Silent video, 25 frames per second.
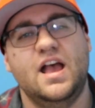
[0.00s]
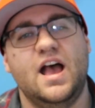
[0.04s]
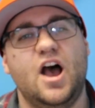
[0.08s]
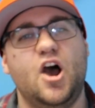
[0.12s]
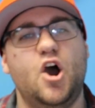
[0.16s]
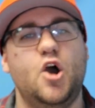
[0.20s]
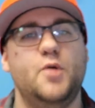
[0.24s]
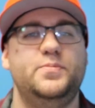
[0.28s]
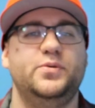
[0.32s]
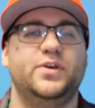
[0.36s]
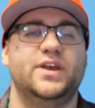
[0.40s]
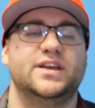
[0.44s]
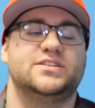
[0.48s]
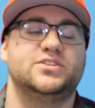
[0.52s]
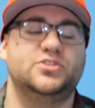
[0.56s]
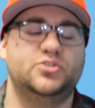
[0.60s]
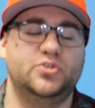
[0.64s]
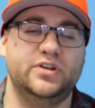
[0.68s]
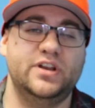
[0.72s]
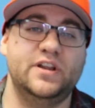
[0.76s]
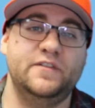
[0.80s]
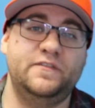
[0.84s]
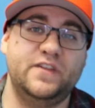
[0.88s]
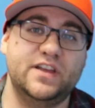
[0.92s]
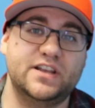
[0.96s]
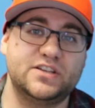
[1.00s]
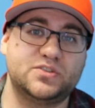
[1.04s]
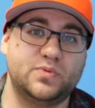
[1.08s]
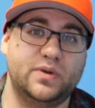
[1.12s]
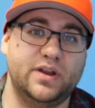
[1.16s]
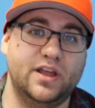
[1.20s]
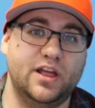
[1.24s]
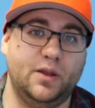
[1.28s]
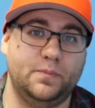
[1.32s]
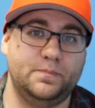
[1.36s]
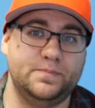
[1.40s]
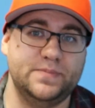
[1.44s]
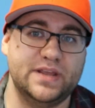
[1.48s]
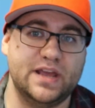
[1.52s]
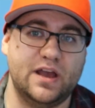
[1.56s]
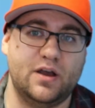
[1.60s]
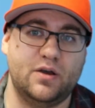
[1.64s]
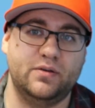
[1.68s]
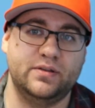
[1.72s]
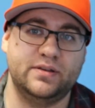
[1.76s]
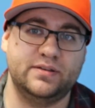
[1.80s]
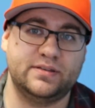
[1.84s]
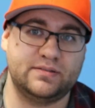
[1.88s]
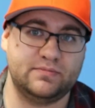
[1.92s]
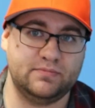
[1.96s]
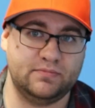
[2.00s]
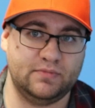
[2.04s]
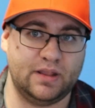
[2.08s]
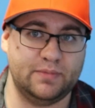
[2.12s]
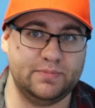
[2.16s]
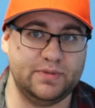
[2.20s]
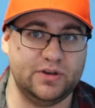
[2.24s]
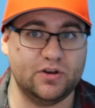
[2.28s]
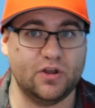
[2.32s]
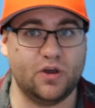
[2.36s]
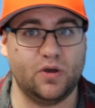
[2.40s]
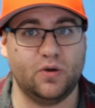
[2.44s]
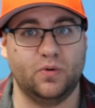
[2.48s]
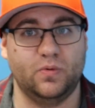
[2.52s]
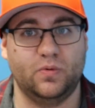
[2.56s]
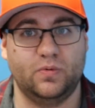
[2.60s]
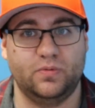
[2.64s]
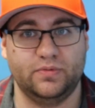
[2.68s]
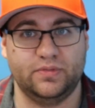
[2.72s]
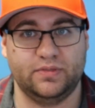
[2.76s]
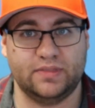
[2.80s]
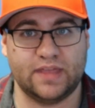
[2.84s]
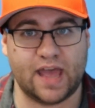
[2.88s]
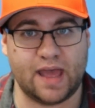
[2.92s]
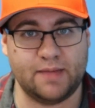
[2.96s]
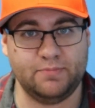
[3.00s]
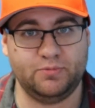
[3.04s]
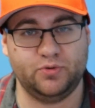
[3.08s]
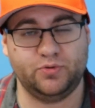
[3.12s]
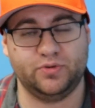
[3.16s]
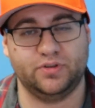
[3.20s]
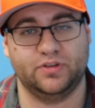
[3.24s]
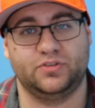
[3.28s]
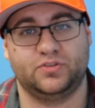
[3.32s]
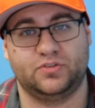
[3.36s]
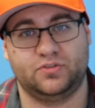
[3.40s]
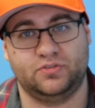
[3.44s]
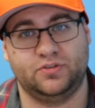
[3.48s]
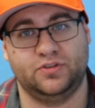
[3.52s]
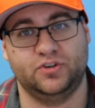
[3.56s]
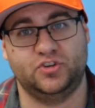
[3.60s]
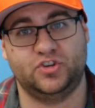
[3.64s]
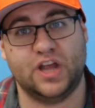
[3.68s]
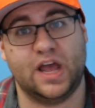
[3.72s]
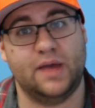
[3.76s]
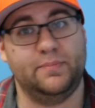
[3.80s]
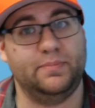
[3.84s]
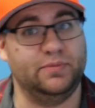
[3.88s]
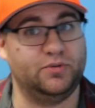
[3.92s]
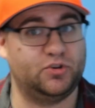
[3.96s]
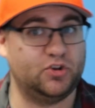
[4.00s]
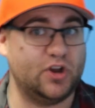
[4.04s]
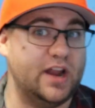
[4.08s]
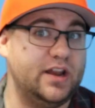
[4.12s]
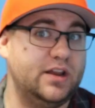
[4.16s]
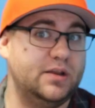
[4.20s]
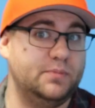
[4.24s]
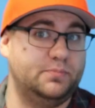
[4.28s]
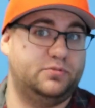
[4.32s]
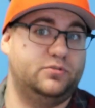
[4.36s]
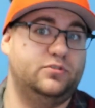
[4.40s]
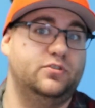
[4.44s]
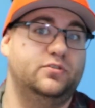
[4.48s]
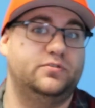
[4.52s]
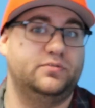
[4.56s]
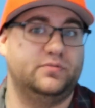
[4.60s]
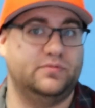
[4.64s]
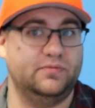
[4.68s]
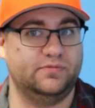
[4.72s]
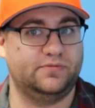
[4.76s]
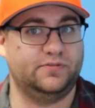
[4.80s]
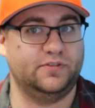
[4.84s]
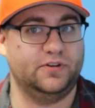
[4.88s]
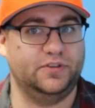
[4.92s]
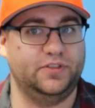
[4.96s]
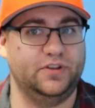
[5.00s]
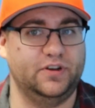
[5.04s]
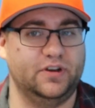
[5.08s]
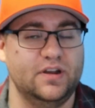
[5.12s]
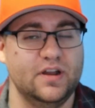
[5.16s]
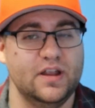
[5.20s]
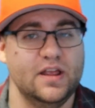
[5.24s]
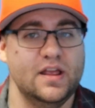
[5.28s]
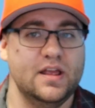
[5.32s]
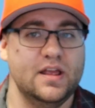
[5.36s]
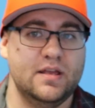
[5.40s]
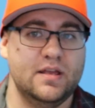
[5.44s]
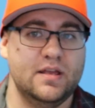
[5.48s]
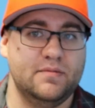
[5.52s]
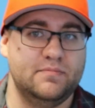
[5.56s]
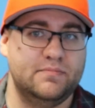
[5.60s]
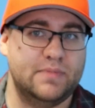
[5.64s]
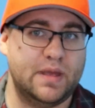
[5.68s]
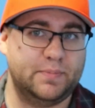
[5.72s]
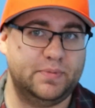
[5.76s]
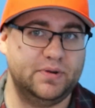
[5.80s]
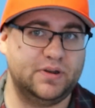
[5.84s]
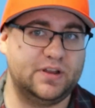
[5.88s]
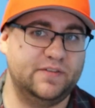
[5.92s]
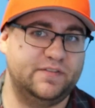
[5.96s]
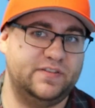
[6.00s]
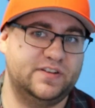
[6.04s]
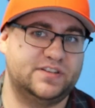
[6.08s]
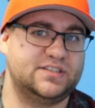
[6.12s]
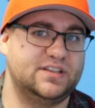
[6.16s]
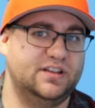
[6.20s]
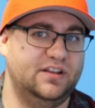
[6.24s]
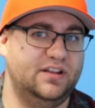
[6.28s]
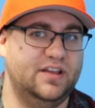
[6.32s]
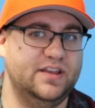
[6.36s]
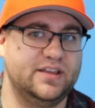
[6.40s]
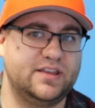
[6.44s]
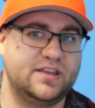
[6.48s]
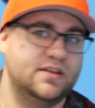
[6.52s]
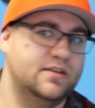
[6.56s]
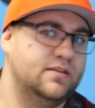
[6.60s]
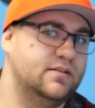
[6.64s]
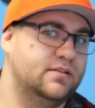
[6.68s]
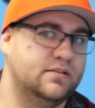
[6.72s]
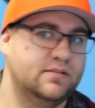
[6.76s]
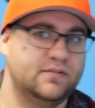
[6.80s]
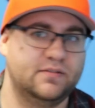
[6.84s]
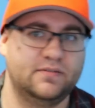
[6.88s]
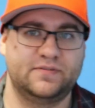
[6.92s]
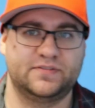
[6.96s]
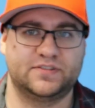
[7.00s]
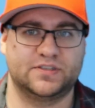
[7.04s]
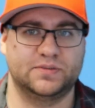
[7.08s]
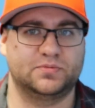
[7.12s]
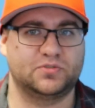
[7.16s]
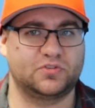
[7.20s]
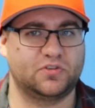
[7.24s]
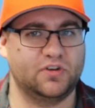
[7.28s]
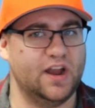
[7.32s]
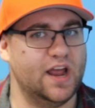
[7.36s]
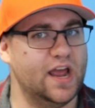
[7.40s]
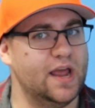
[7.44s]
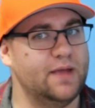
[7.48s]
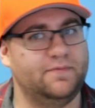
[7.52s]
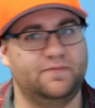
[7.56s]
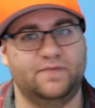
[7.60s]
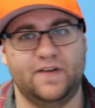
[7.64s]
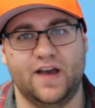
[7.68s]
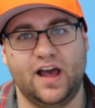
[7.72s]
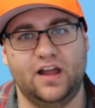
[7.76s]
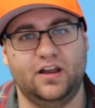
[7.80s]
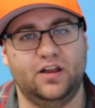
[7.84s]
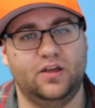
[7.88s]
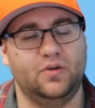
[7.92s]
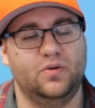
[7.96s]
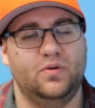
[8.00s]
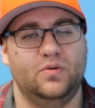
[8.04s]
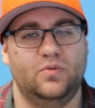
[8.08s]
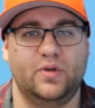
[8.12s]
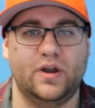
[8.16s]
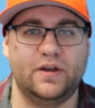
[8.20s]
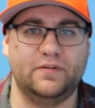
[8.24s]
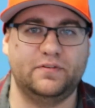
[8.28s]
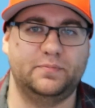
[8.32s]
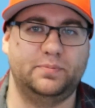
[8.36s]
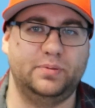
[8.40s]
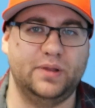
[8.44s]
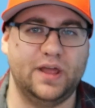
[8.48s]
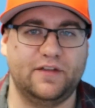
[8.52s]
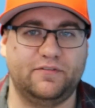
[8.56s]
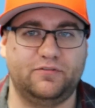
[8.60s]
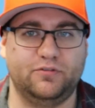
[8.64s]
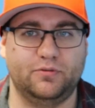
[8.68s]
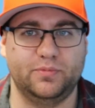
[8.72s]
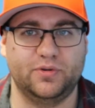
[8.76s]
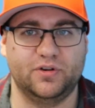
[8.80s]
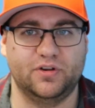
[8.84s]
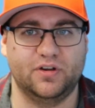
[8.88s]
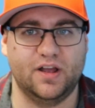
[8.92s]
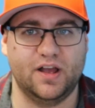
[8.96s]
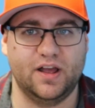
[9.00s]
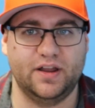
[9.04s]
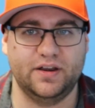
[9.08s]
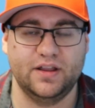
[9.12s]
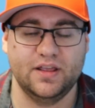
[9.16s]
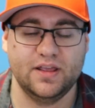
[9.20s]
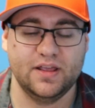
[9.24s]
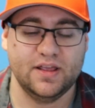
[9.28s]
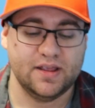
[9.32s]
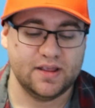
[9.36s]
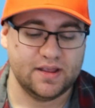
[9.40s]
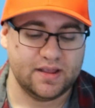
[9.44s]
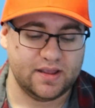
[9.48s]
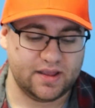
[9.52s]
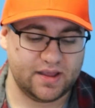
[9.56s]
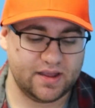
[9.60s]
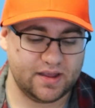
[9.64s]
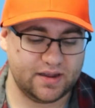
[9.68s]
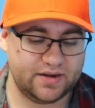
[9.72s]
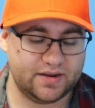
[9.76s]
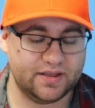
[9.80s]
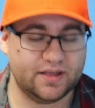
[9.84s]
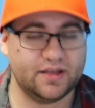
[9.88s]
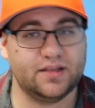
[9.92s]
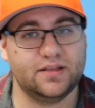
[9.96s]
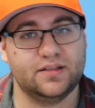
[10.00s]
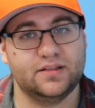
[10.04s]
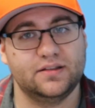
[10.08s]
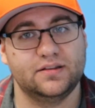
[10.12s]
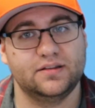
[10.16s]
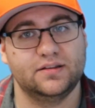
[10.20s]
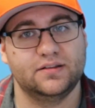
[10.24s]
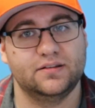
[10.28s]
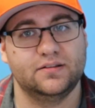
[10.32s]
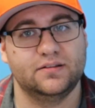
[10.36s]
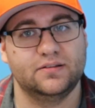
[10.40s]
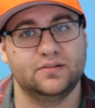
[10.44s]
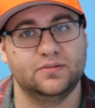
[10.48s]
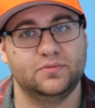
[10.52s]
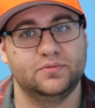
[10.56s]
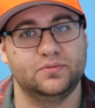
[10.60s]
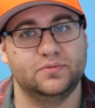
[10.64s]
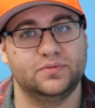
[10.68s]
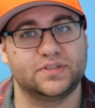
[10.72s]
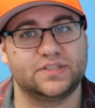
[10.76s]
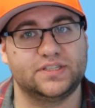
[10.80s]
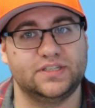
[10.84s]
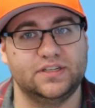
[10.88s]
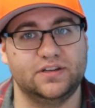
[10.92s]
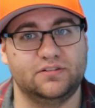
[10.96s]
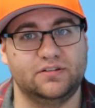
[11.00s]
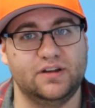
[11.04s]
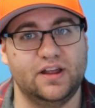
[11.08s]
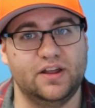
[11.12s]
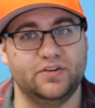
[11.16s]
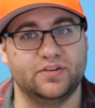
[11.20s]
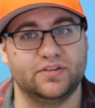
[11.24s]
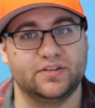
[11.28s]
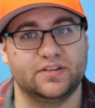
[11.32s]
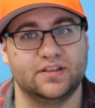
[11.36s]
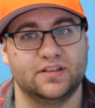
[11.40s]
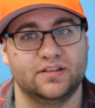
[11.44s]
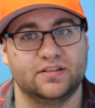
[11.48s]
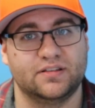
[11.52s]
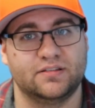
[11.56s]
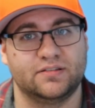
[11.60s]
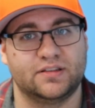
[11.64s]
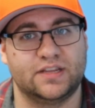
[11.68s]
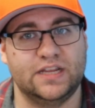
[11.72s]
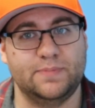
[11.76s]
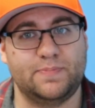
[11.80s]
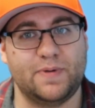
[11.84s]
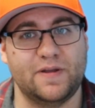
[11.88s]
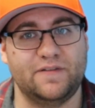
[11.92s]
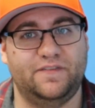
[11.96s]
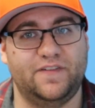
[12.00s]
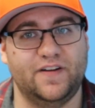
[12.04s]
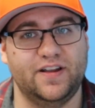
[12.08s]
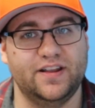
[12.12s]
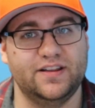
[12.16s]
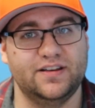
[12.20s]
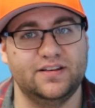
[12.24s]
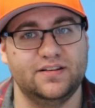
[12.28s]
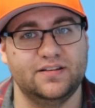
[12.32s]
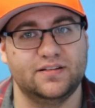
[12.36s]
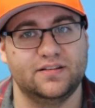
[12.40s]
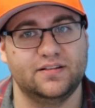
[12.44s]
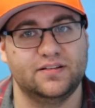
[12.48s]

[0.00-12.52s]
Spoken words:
I hope you guys enjoyed, and if you guys want to help me out and let me know that I'm doing a good job and trying to improve further, remember, give us a like, subscribe, follow, whatever platform you're on, and we'll see you around. Keep on fighting.